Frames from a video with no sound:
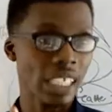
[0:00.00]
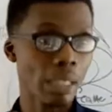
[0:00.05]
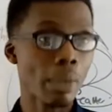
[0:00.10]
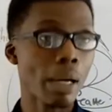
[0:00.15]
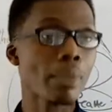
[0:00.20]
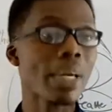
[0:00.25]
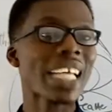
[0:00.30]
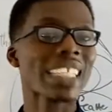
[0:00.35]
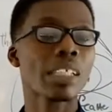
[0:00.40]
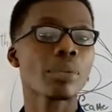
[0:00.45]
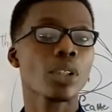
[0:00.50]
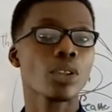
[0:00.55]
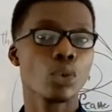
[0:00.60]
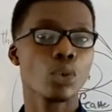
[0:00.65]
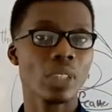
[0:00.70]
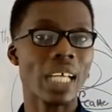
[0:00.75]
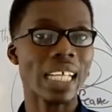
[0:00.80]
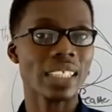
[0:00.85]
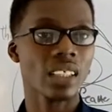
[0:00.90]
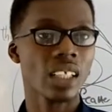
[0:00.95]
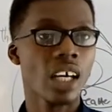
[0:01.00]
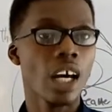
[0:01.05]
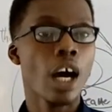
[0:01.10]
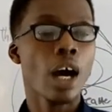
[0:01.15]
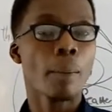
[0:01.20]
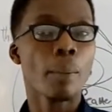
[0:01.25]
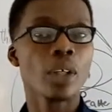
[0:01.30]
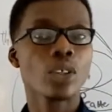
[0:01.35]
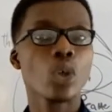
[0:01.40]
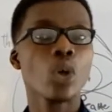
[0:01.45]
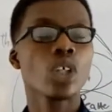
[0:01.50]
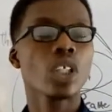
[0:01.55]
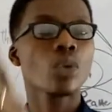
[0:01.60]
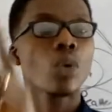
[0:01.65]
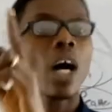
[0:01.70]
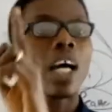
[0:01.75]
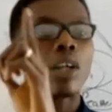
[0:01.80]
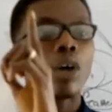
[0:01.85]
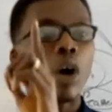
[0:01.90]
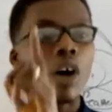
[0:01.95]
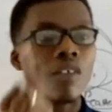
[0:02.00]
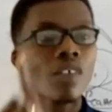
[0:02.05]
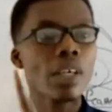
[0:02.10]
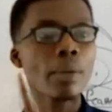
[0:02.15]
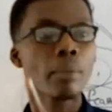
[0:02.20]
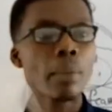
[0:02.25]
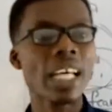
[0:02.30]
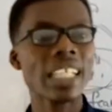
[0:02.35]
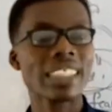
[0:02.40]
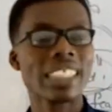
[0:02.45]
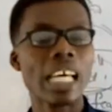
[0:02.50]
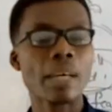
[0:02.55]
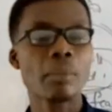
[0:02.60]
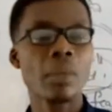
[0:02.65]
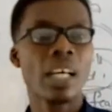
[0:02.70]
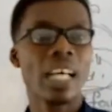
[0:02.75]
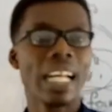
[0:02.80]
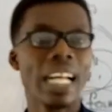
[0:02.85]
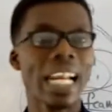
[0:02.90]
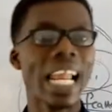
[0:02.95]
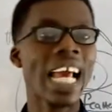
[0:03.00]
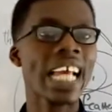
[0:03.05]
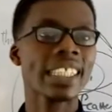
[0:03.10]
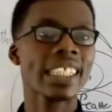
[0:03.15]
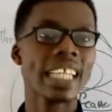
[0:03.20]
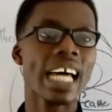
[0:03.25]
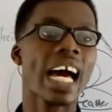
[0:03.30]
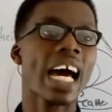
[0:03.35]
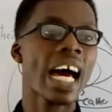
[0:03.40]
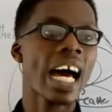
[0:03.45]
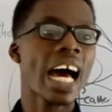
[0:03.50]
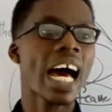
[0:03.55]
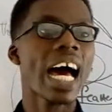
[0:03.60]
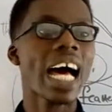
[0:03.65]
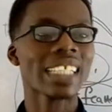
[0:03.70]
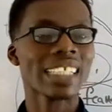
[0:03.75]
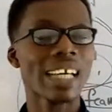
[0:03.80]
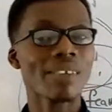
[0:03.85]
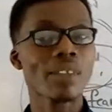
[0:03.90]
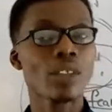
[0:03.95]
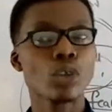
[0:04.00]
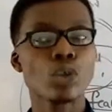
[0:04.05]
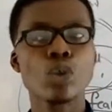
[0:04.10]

There might be exception to that, but so one ovary makes them lighter as having.